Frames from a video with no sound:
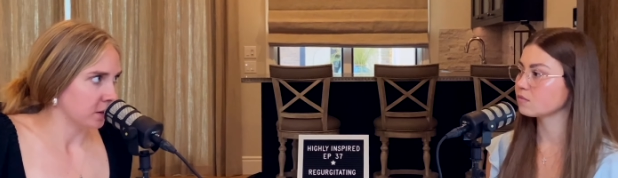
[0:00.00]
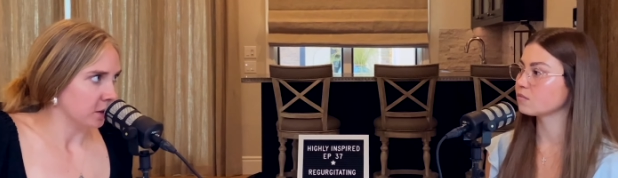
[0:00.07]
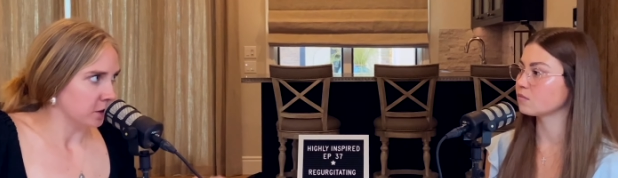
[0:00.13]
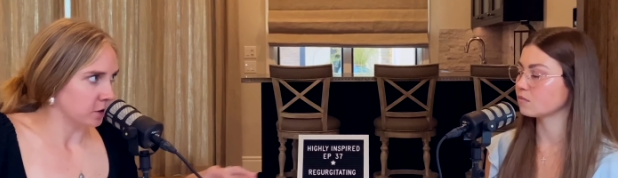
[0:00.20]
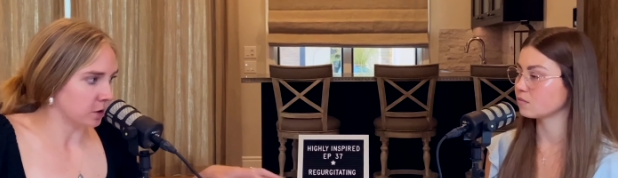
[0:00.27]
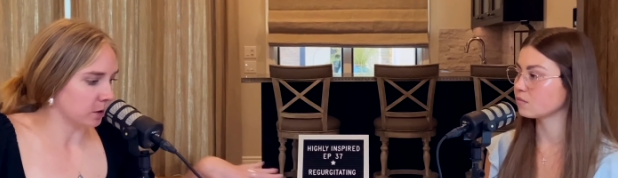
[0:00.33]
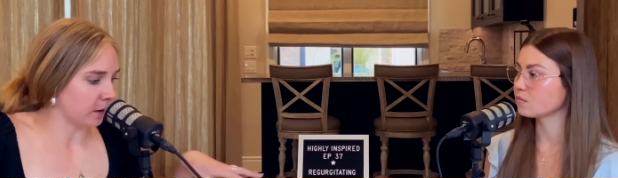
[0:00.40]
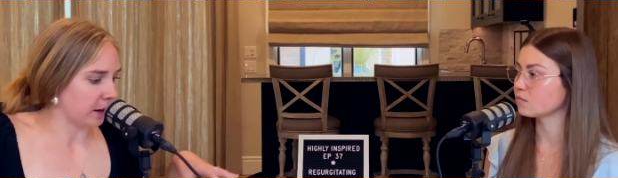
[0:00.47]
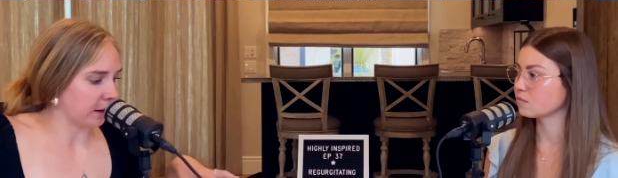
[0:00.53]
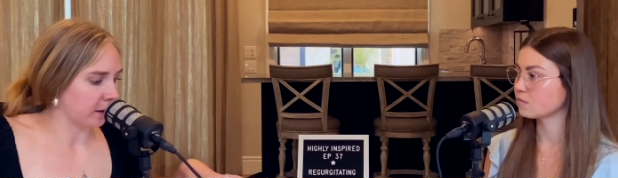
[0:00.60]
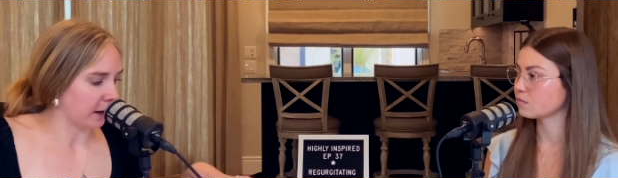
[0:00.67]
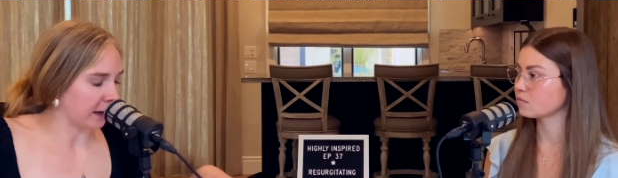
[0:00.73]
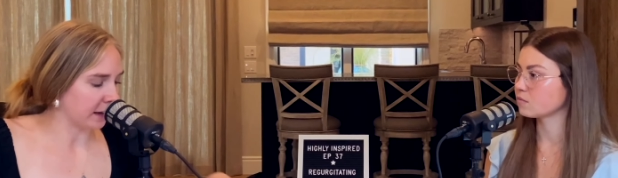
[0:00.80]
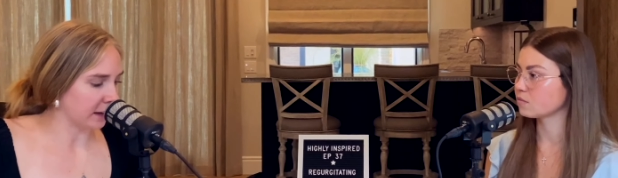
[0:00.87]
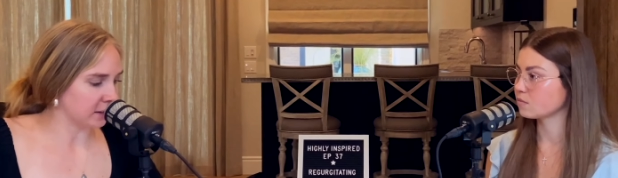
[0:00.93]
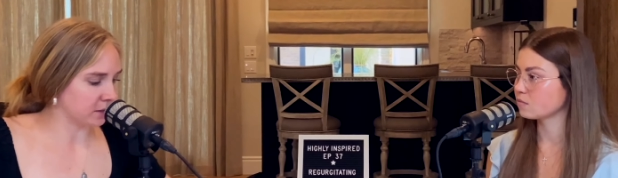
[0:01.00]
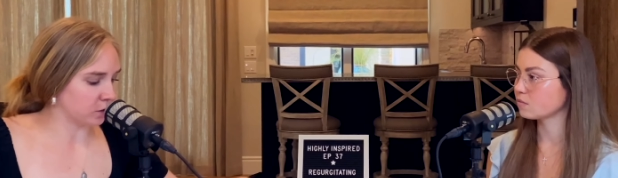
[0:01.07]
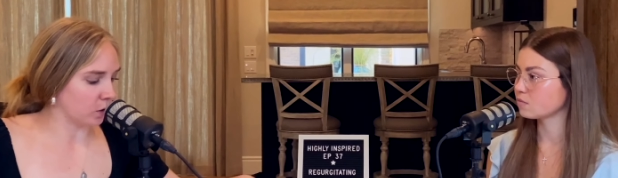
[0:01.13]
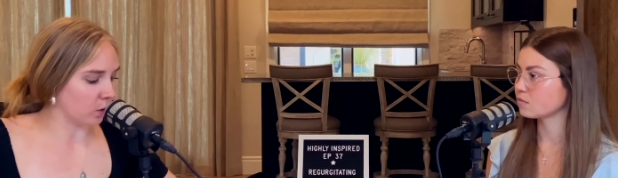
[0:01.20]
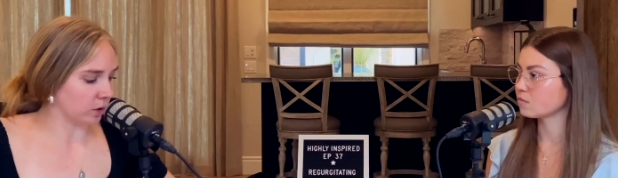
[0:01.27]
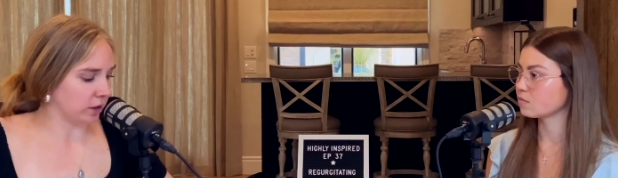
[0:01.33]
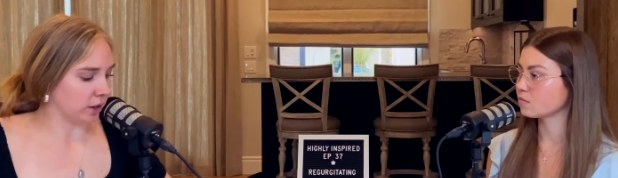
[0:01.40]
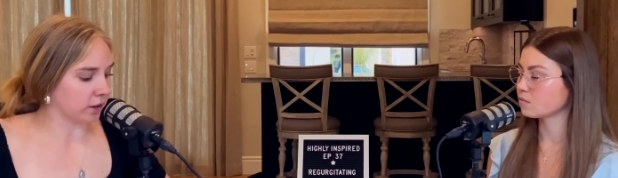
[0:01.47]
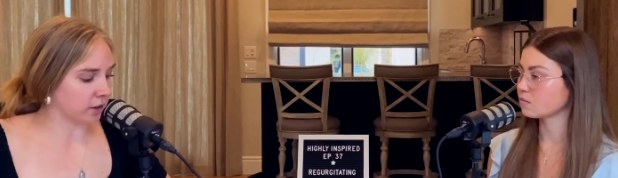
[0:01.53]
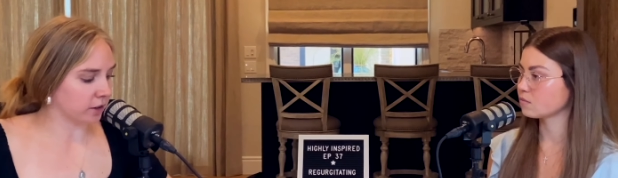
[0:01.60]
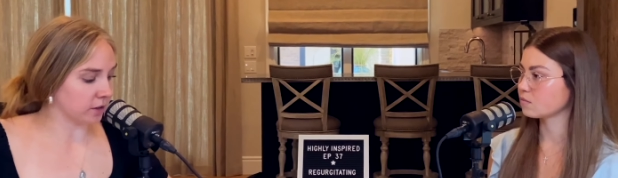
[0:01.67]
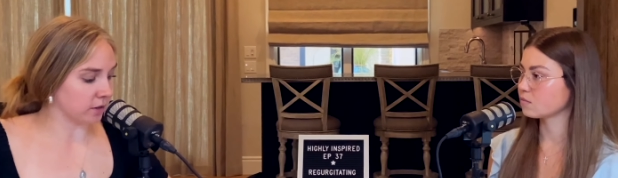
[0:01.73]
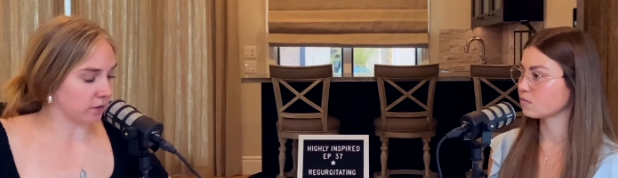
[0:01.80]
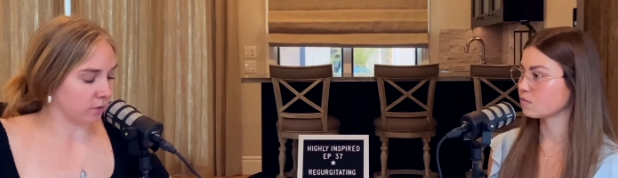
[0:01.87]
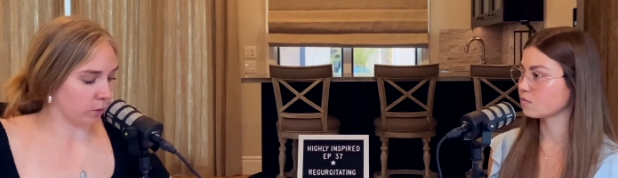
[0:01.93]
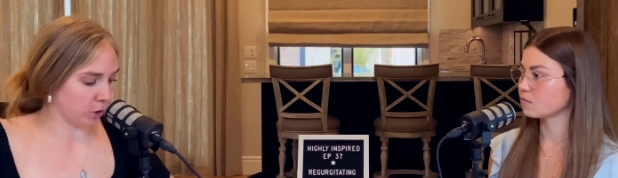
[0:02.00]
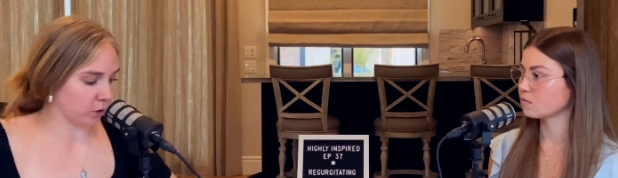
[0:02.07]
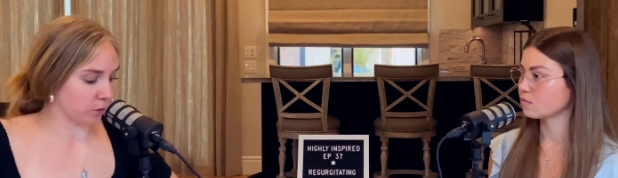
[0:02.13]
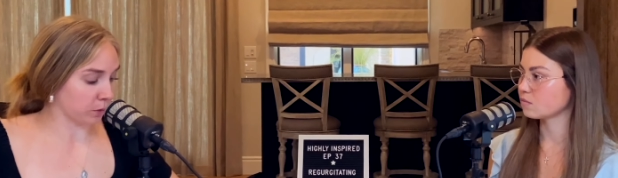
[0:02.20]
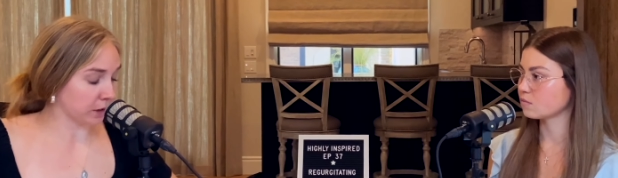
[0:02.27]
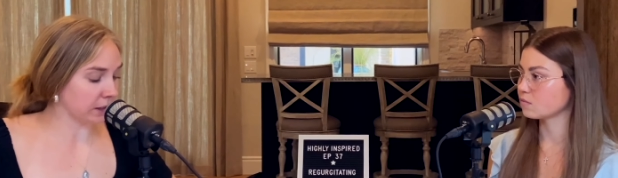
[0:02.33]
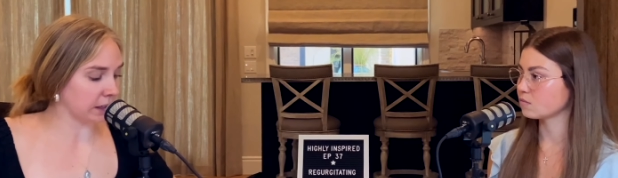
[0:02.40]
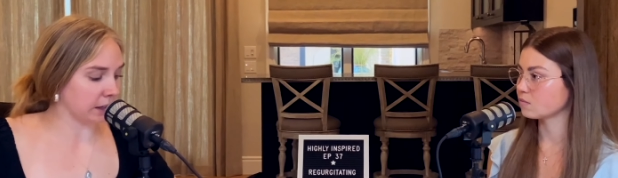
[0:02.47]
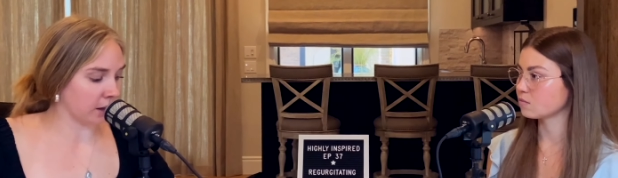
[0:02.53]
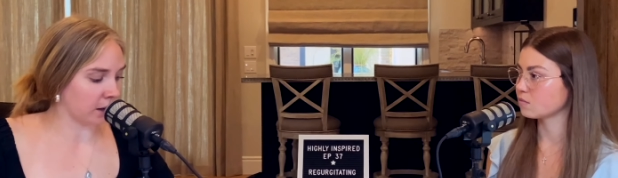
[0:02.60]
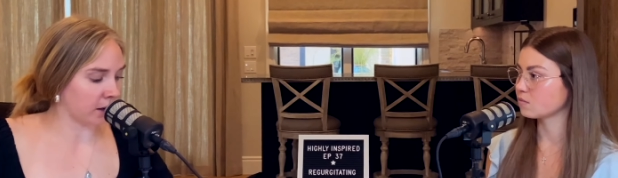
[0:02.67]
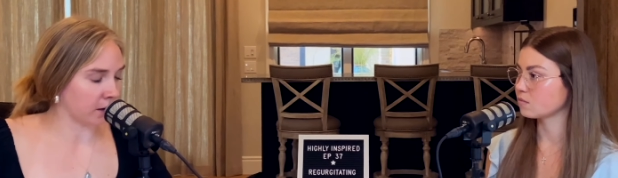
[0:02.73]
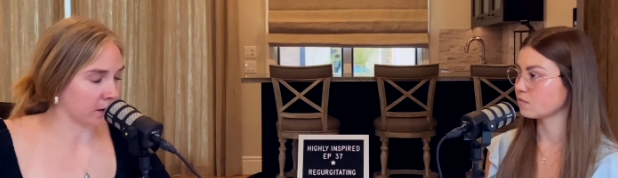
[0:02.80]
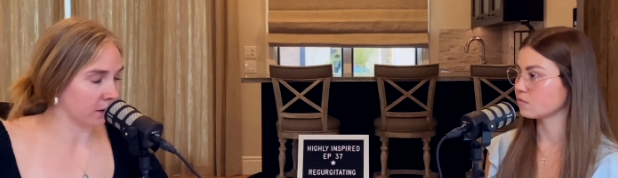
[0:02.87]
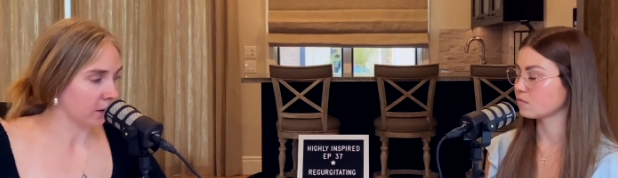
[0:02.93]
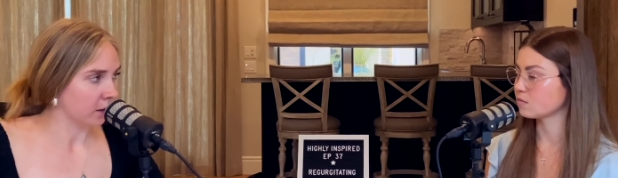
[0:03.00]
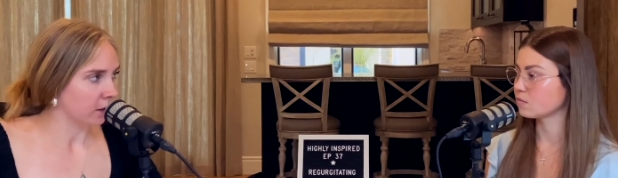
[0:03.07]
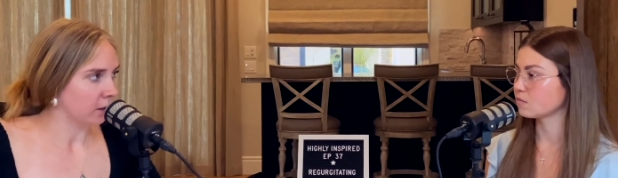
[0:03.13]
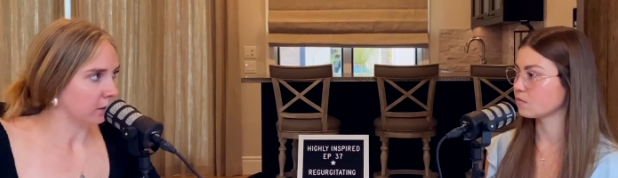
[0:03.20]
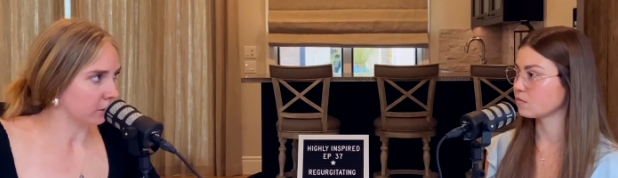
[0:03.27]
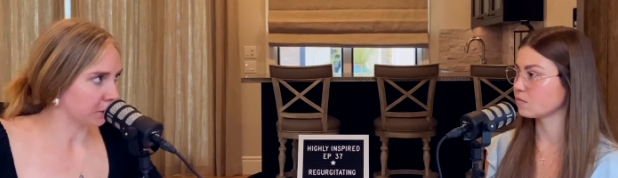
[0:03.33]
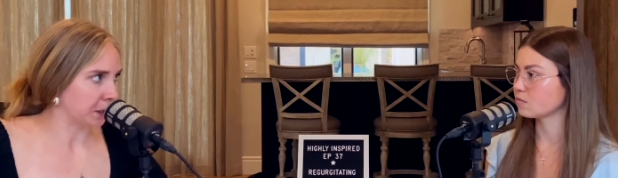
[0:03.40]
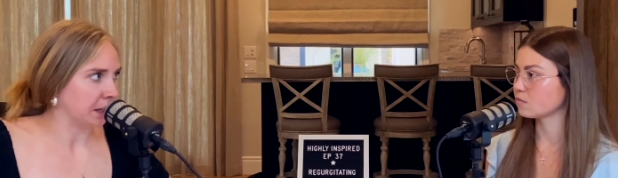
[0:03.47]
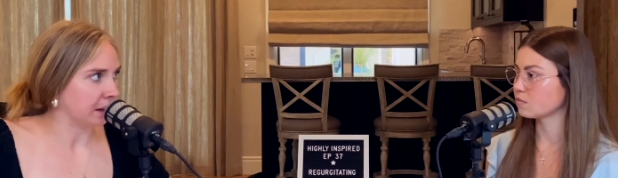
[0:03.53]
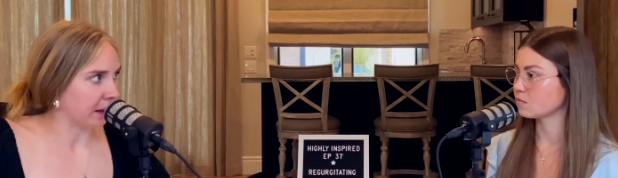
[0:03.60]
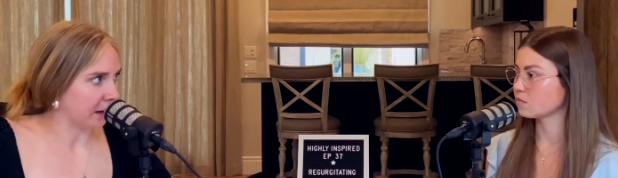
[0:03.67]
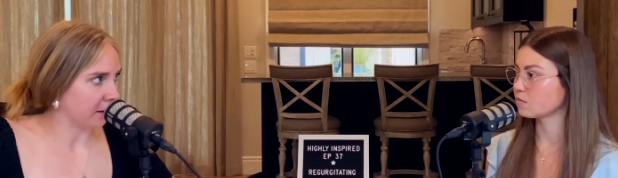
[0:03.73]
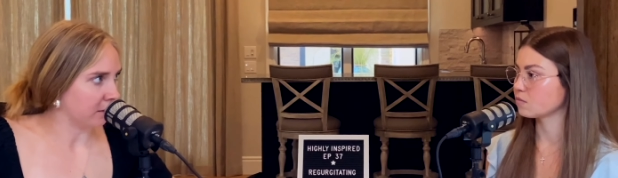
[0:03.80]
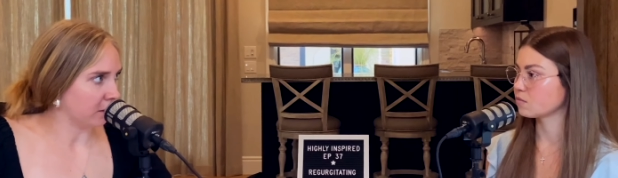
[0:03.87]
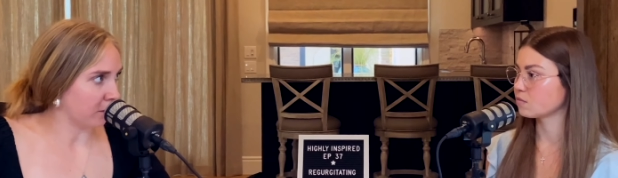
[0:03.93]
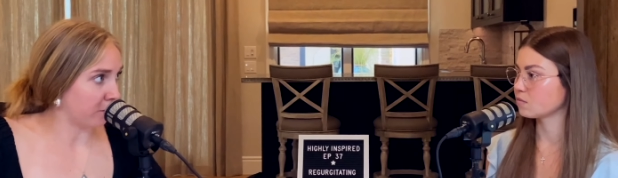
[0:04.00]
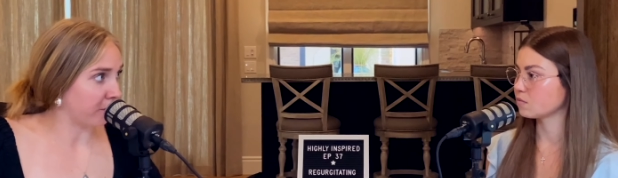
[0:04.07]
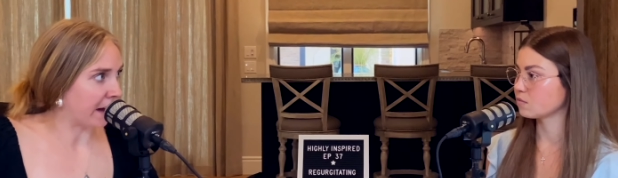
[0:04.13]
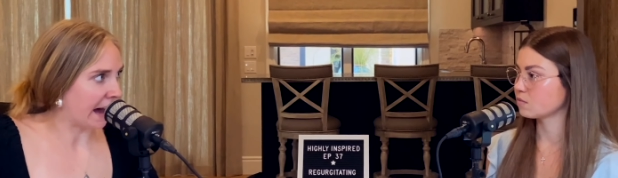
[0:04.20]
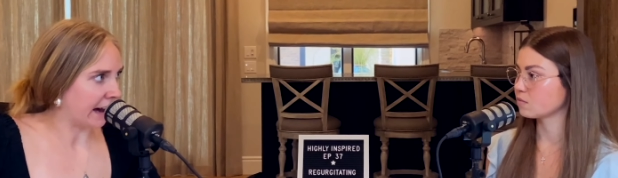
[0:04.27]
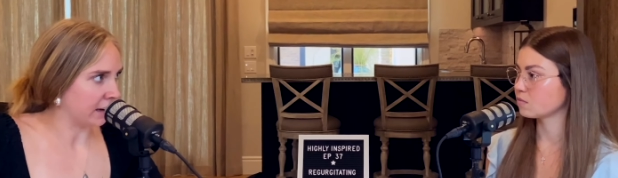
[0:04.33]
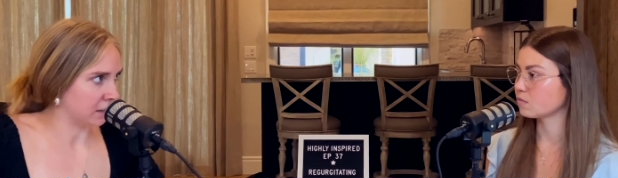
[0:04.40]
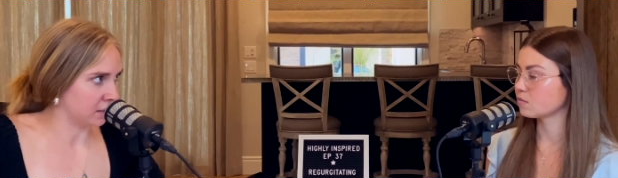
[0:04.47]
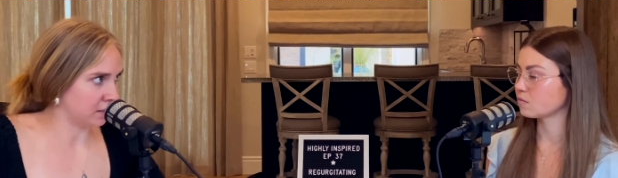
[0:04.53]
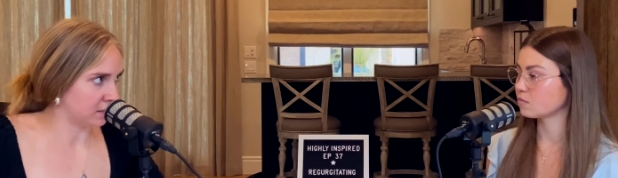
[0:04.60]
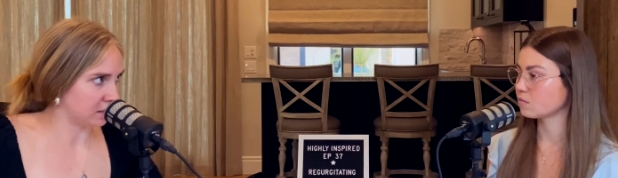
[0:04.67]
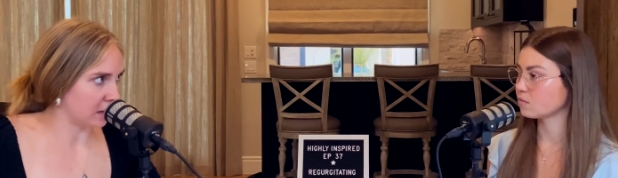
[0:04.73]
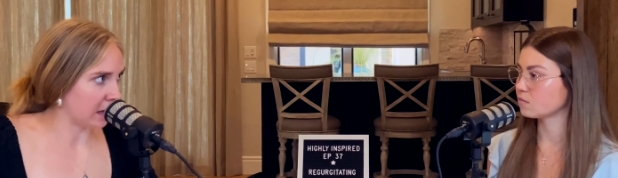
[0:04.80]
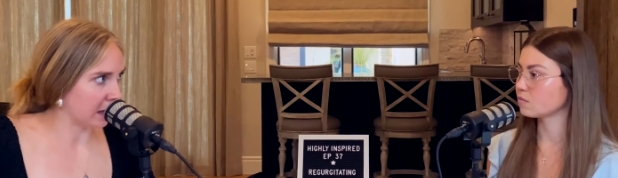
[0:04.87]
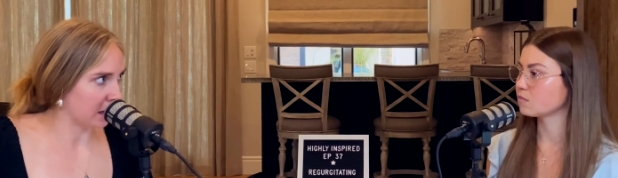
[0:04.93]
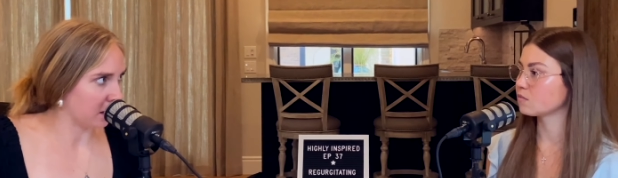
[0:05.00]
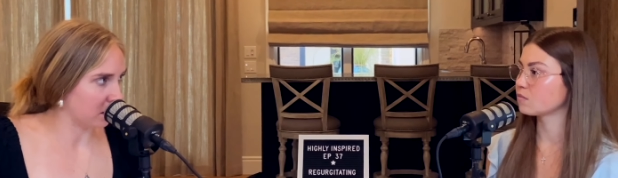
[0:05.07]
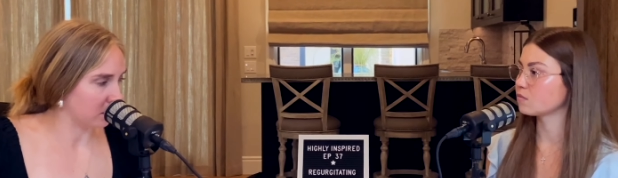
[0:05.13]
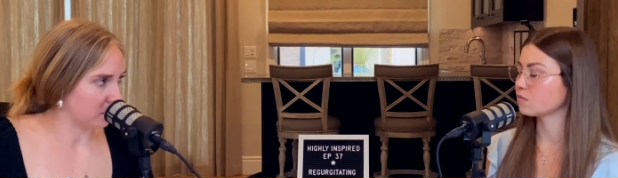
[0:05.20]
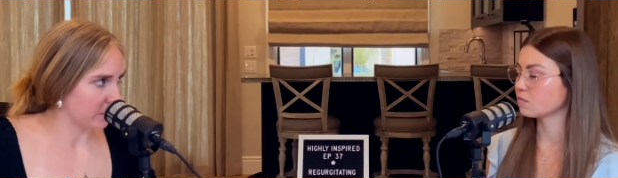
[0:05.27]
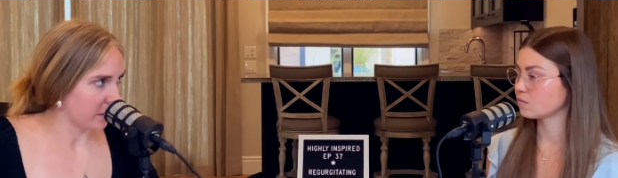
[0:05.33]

Speaker 1: Mm-hmm. So, like, I guess the younger, when you're really young, learning like the facts and